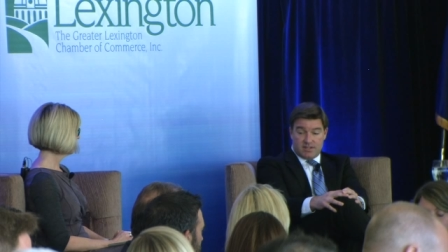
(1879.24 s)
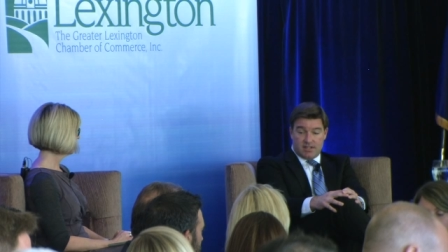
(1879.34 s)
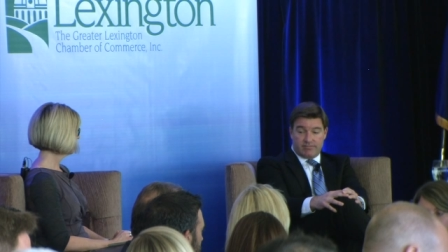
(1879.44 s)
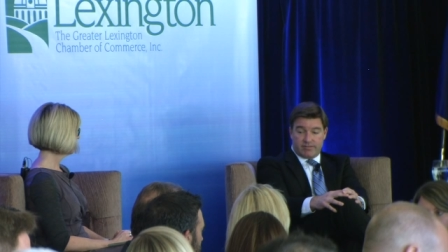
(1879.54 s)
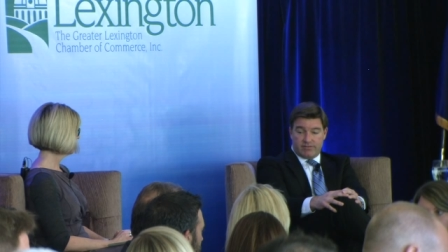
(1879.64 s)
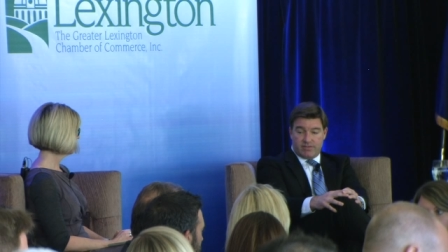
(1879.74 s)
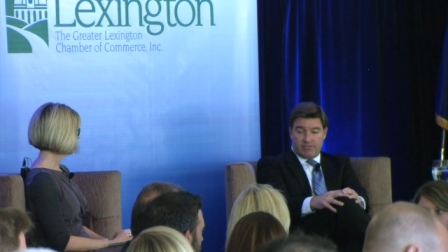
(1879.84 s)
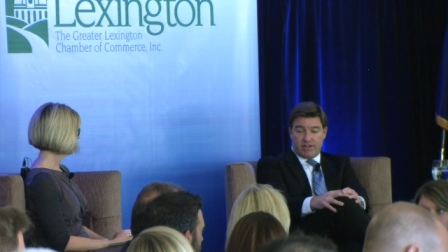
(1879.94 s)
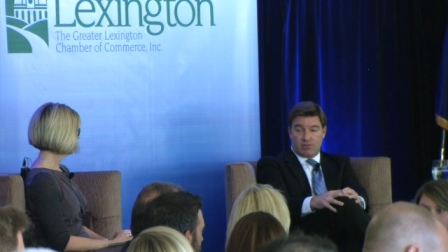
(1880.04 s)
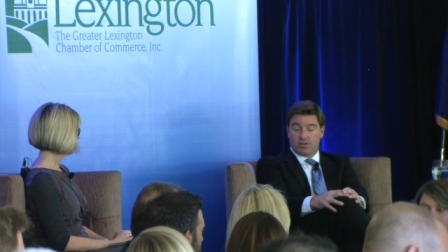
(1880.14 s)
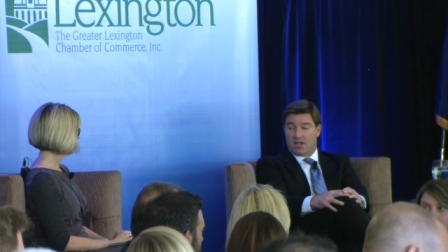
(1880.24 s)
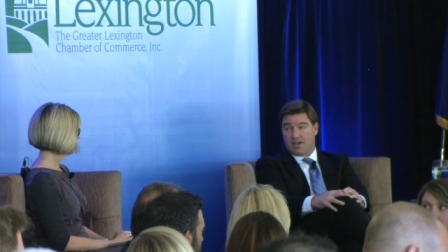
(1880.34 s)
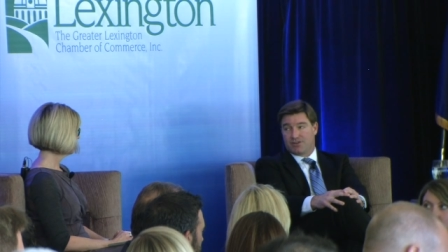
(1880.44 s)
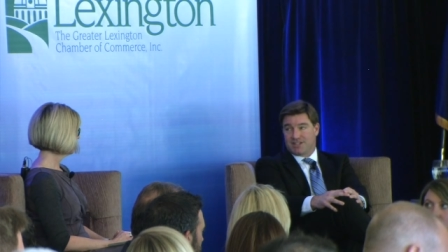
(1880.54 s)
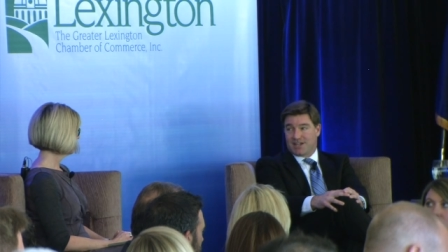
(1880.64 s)
is that the federal
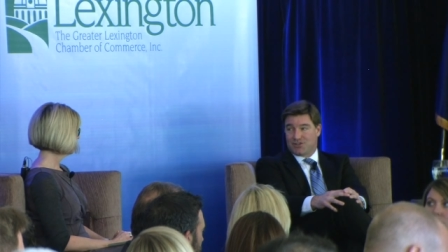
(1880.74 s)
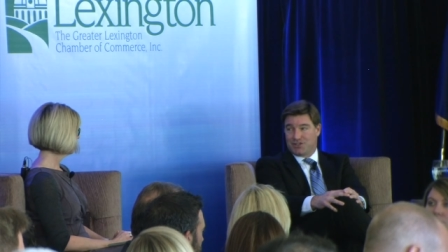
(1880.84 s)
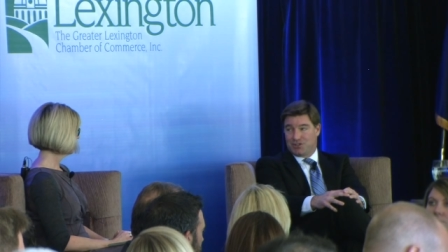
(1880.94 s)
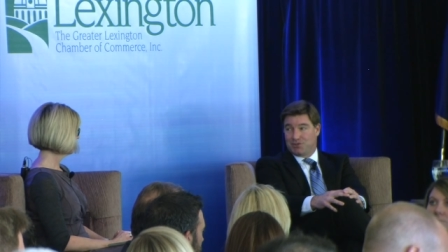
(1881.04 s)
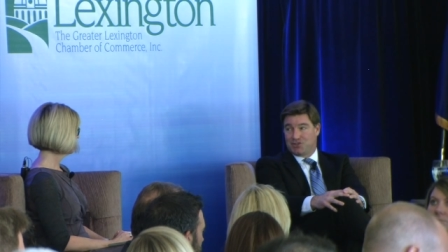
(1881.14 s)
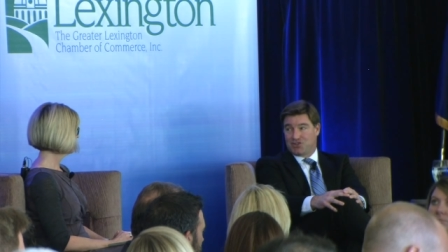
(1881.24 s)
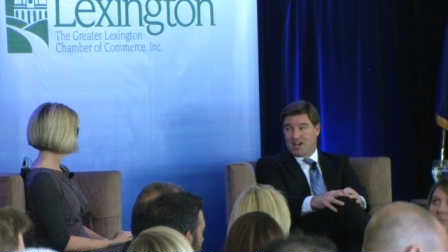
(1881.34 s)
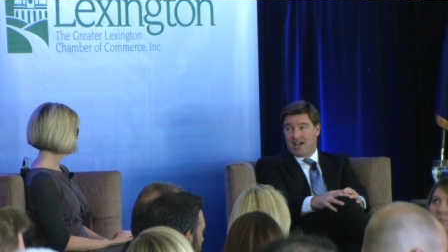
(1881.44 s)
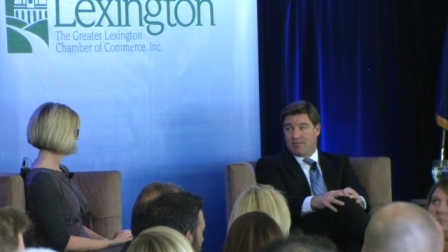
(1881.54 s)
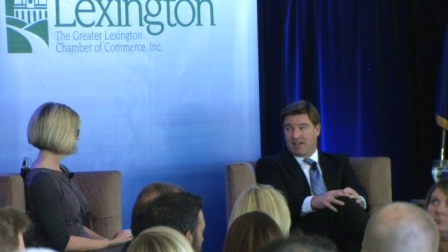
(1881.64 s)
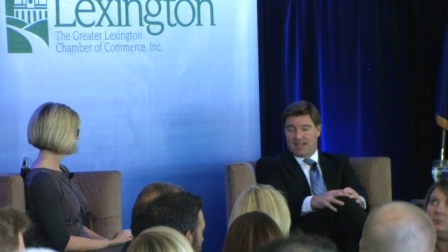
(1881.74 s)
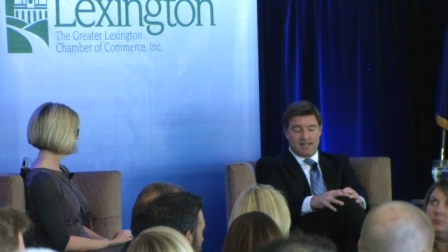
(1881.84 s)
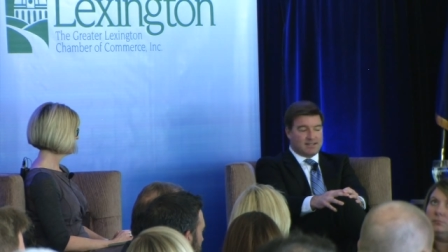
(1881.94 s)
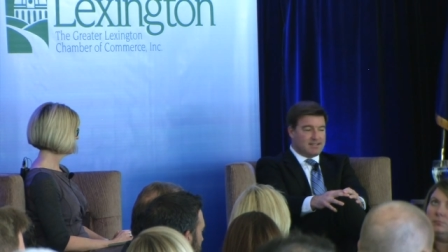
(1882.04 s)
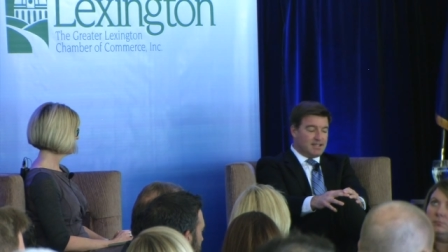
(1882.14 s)
Congress actually do its job. I'd
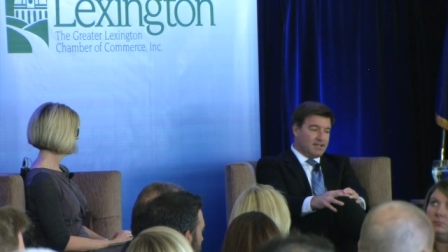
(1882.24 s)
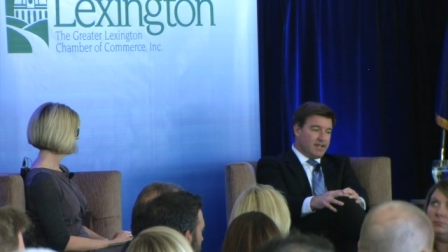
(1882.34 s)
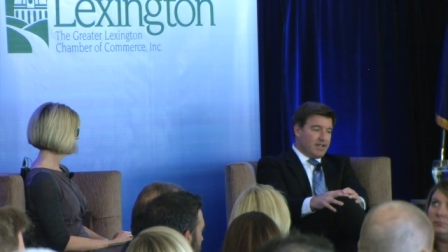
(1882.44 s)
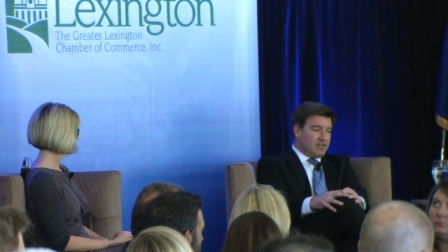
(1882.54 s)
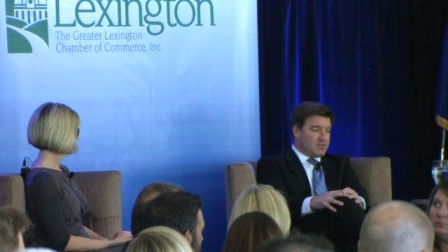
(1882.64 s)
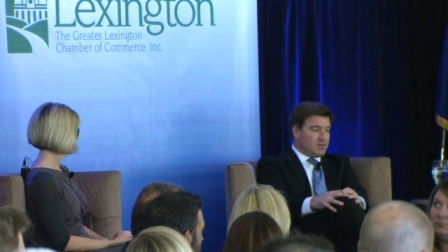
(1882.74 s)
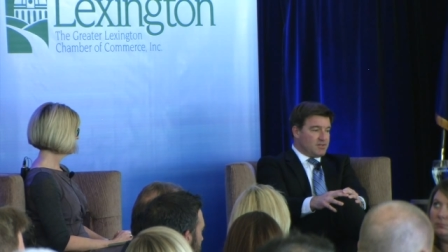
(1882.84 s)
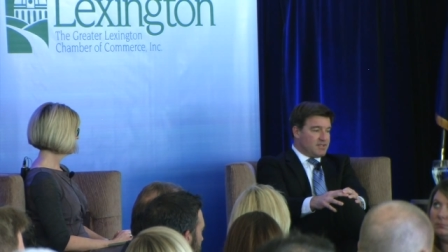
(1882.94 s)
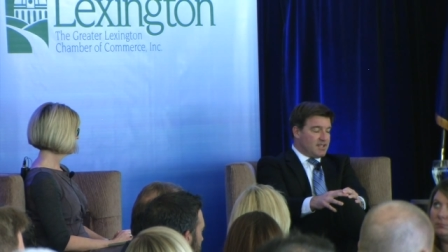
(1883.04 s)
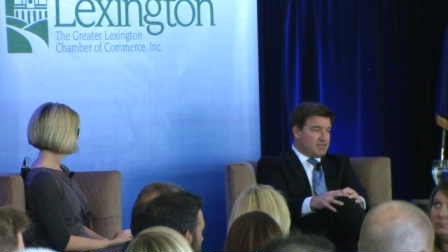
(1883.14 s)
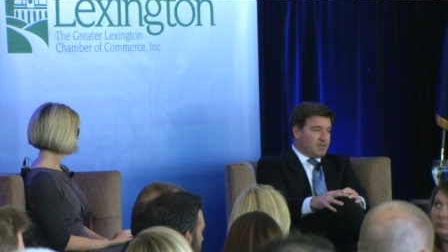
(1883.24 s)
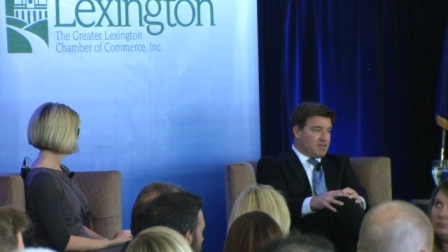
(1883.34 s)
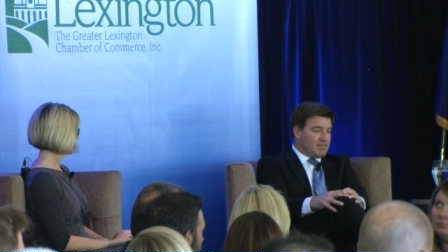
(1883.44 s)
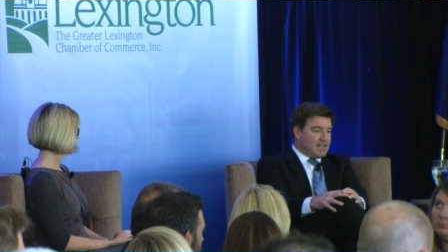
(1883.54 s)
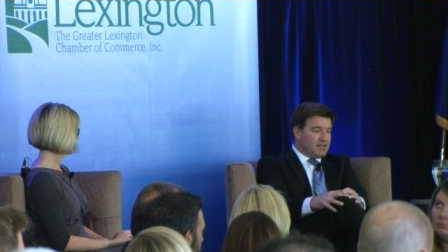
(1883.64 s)
hate to see certain states
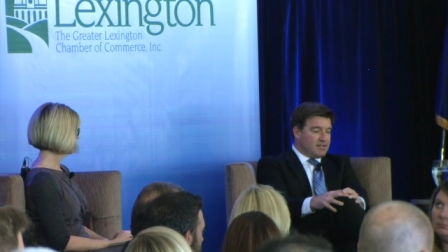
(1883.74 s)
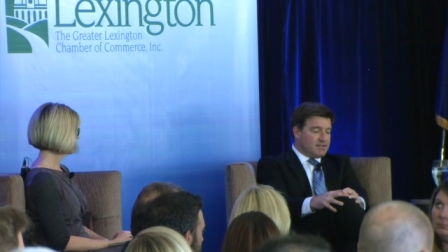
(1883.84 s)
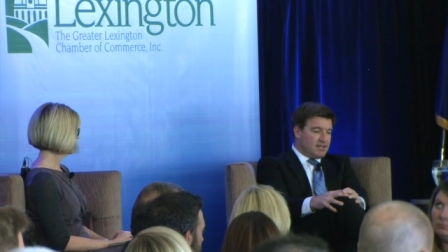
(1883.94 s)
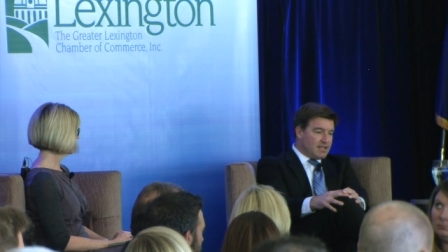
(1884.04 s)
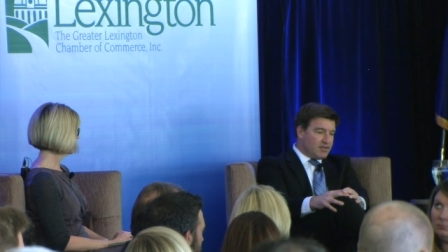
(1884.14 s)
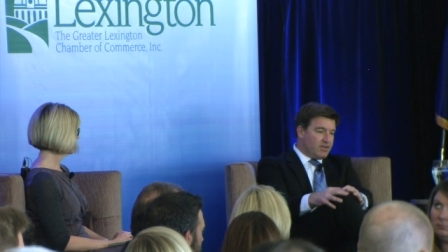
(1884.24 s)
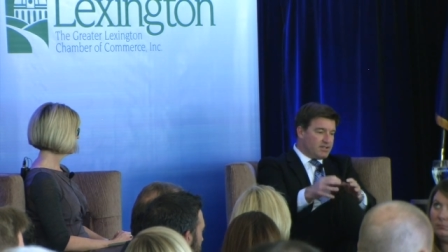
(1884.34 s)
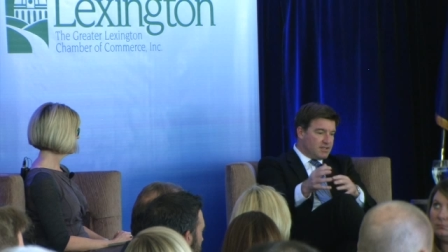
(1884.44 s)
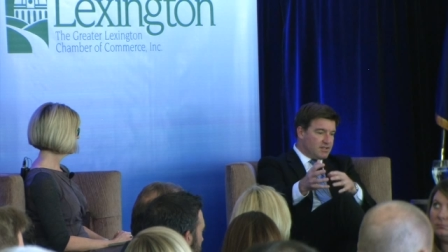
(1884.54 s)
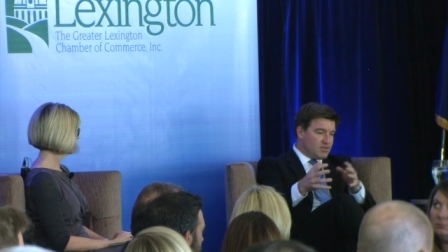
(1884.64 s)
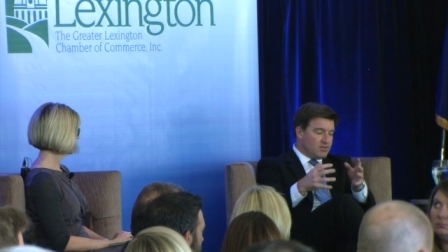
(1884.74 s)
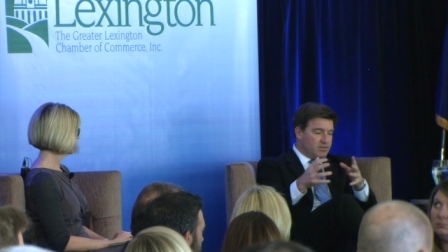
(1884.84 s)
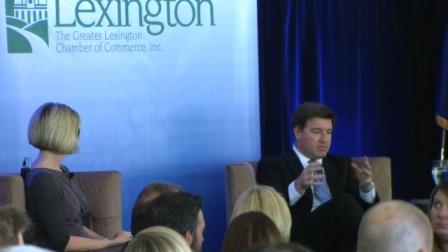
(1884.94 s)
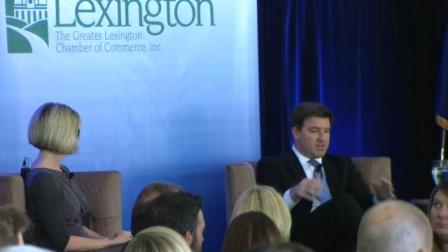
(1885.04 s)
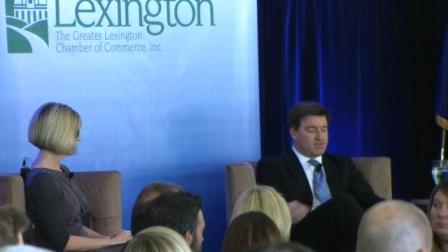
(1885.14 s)
become islands, and that creates
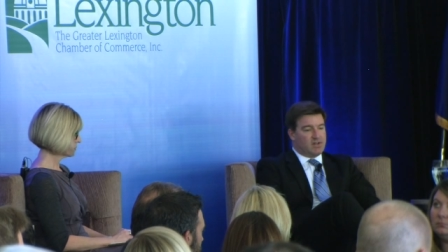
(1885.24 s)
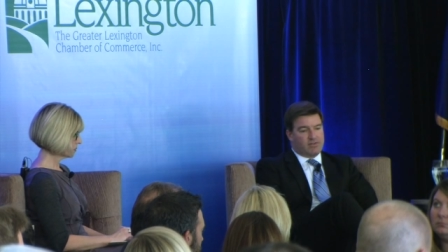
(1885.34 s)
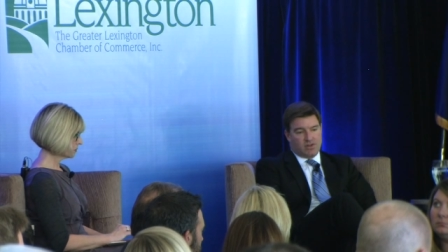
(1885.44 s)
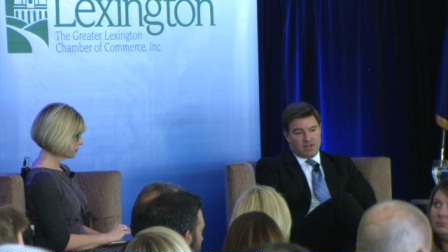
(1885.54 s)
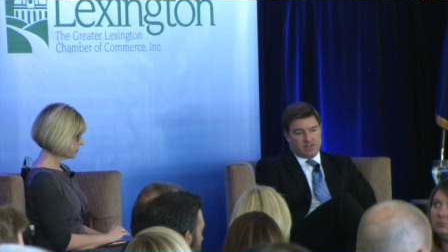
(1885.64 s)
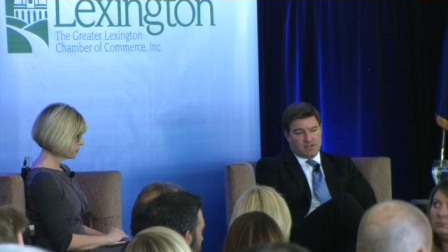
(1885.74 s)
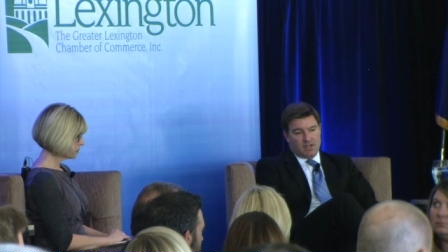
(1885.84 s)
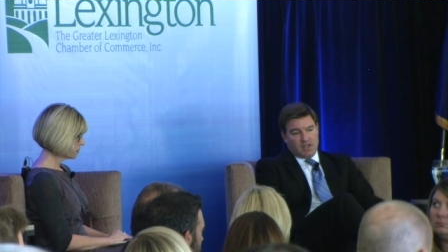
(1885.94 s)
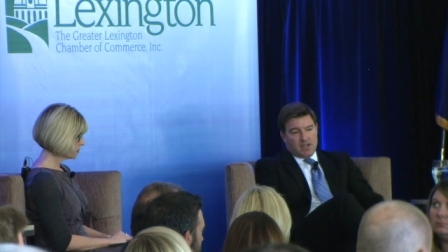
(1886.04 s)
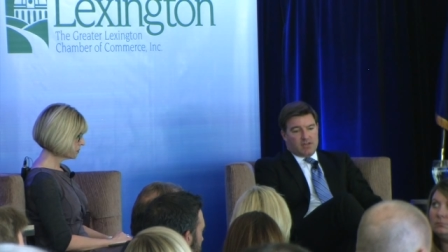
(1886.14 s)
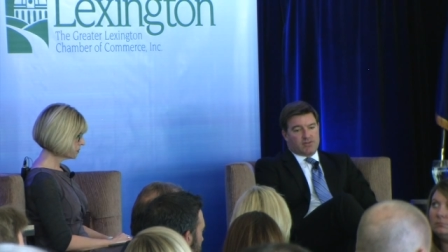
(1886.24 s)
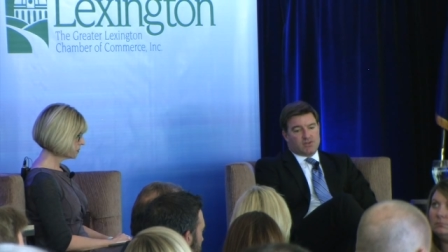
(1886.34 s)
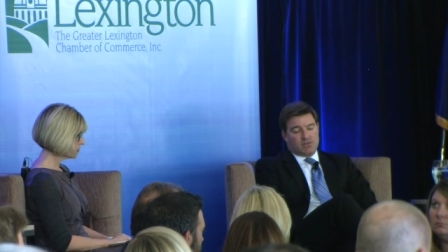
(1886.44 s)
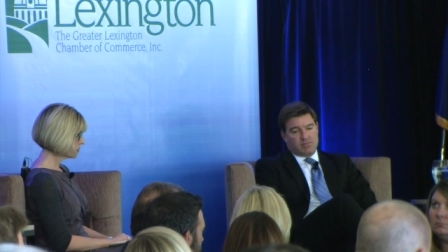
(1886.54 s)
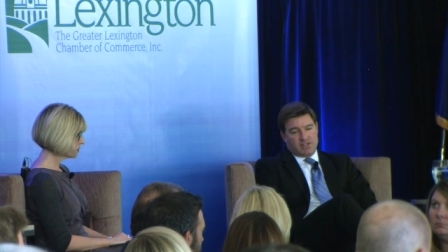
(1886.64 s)
additional administrative costs for
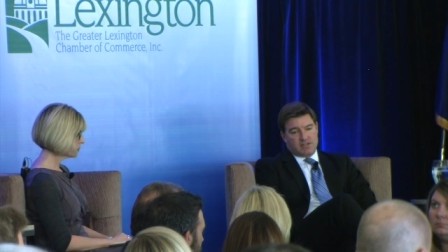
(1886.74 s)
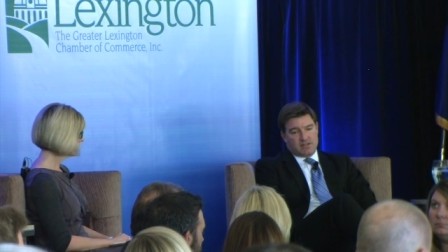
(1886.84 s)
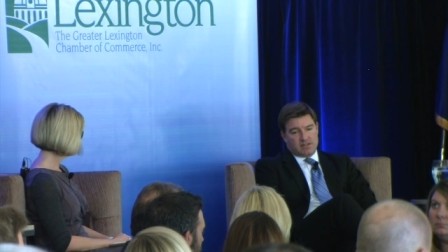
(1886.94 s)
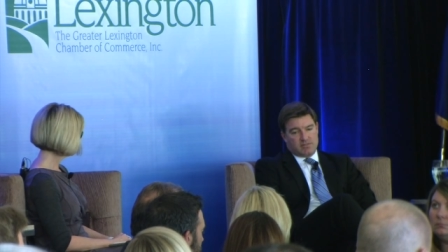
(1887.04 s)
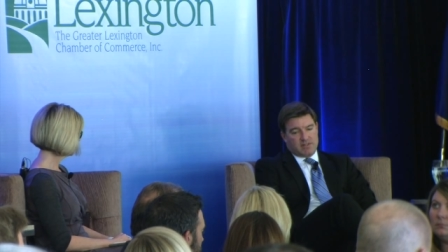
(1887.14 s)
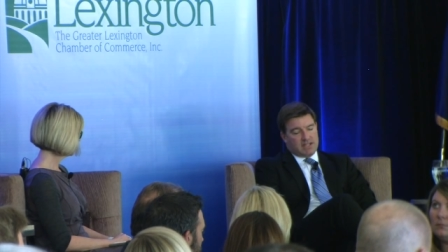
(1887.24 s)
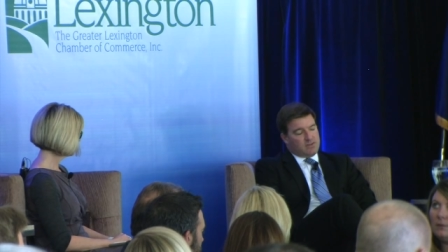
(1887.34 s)
certain businesses. But I